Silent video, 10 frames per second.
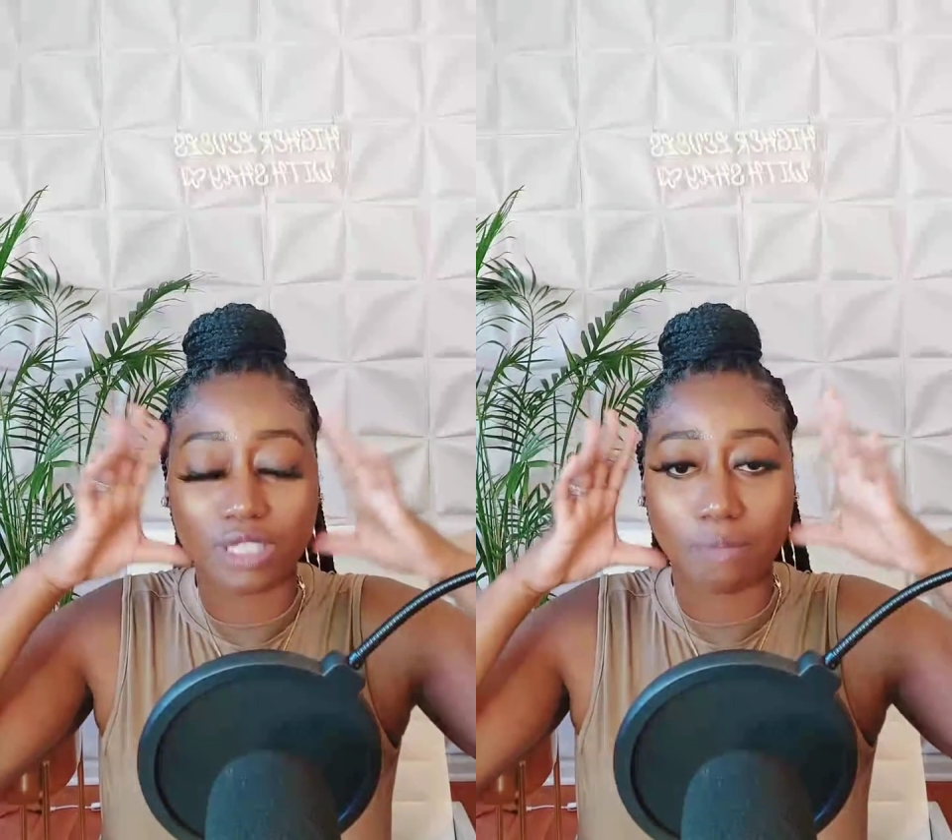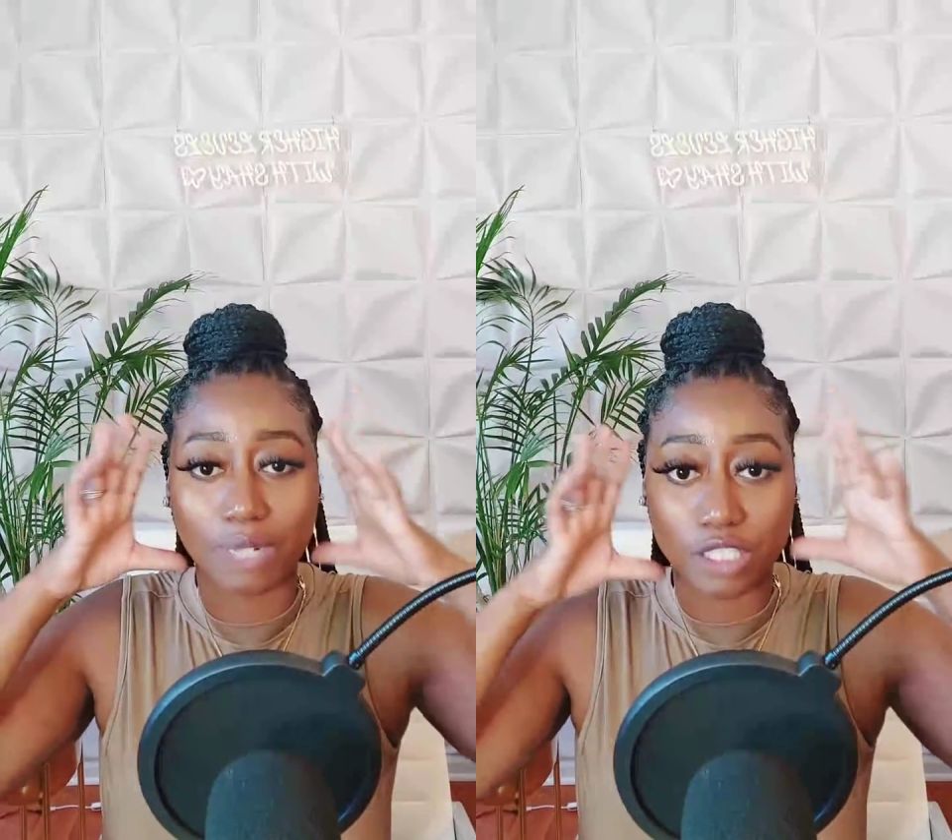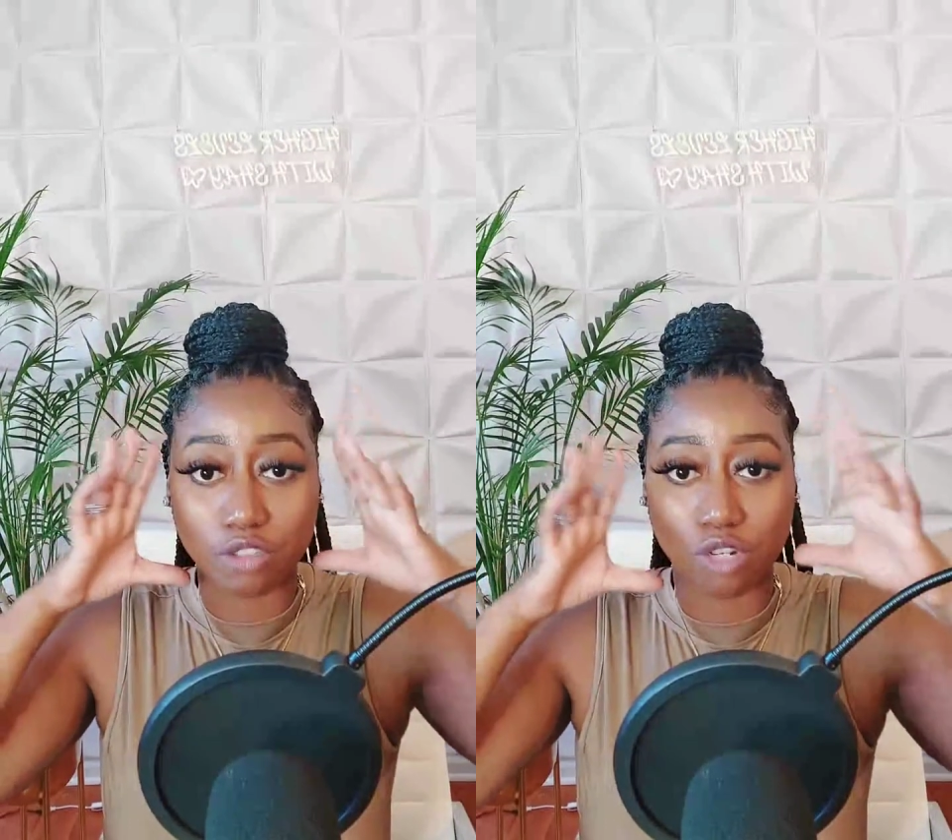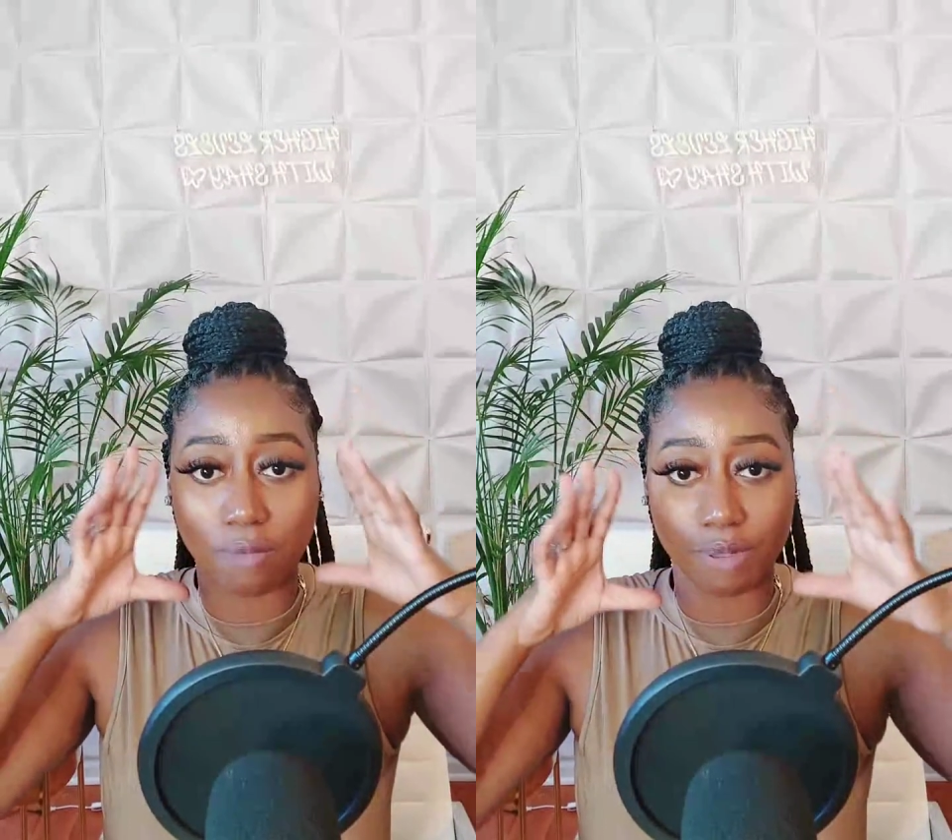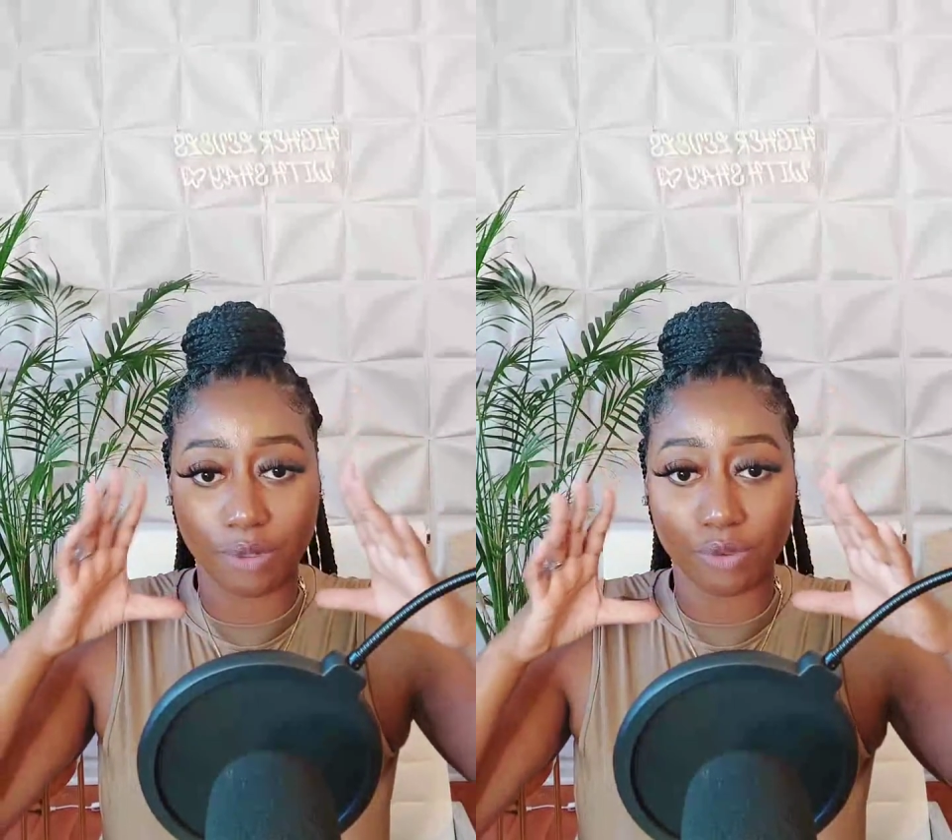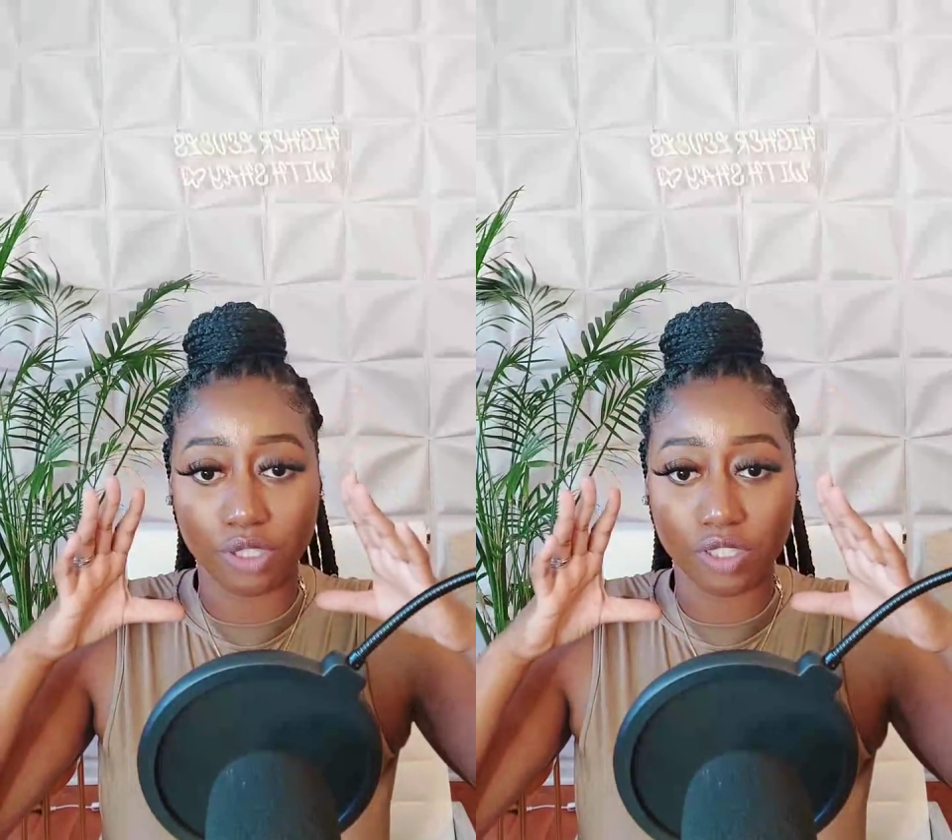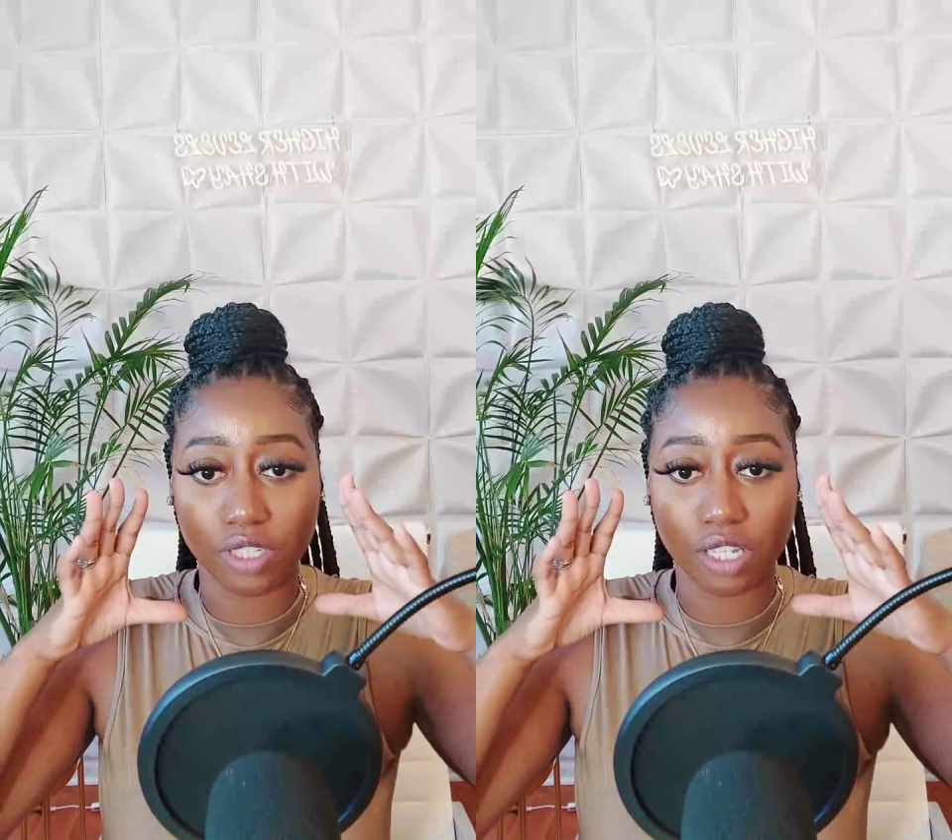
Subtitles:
with the mental abuse.